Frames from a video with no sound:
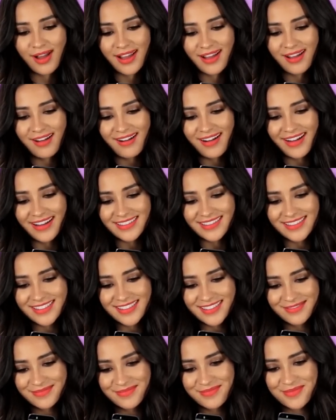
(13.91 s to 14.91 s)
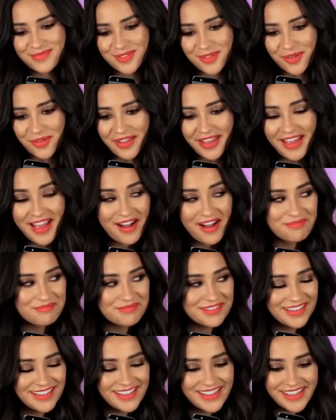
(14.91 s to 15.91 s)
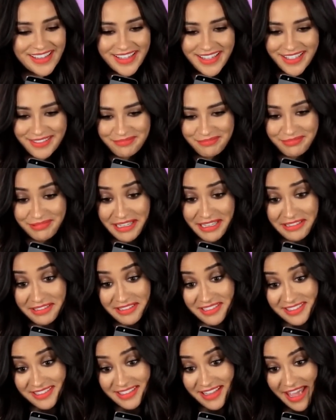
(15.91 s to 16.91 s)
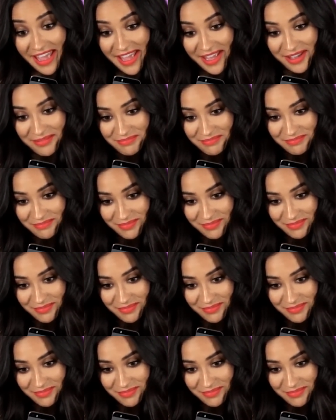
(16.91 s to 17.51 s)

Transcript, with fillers: Hi guys, so they have me here playing this game.